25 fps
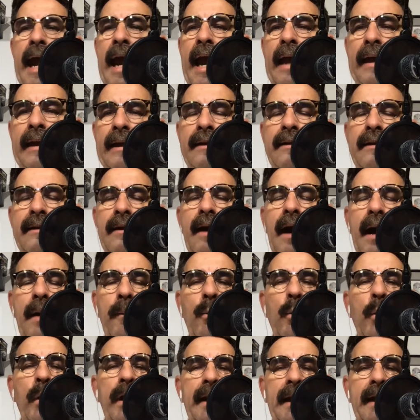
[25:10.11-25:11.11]

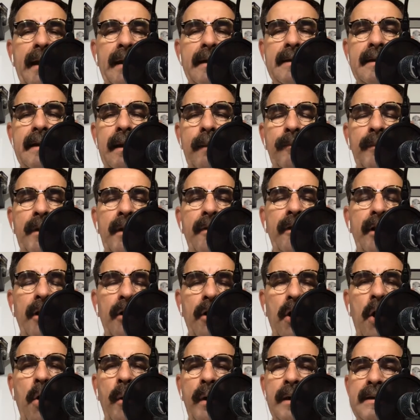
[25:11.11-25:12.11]
Anytime we need something, they're
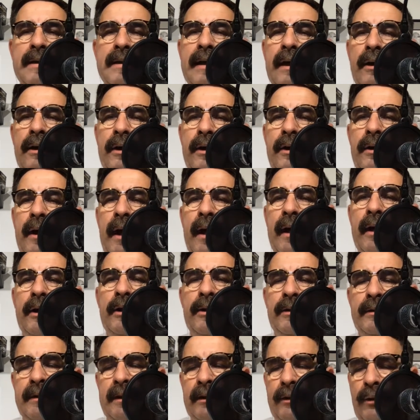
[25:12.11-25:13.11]
always there. Do you
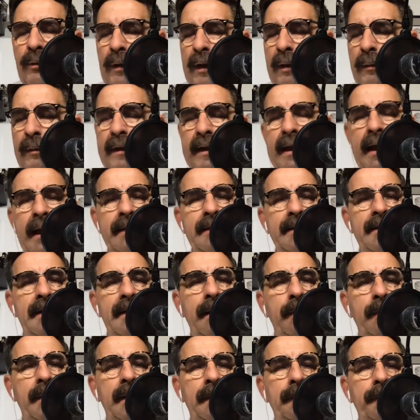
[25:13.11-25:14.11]
guys agree with that
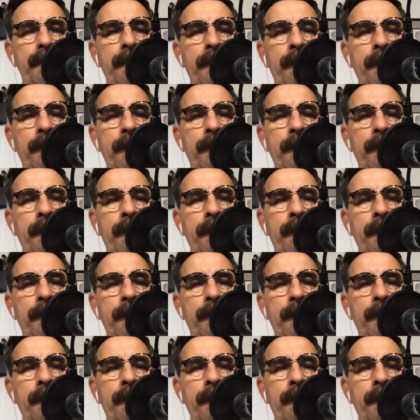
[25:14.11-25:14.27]
statement?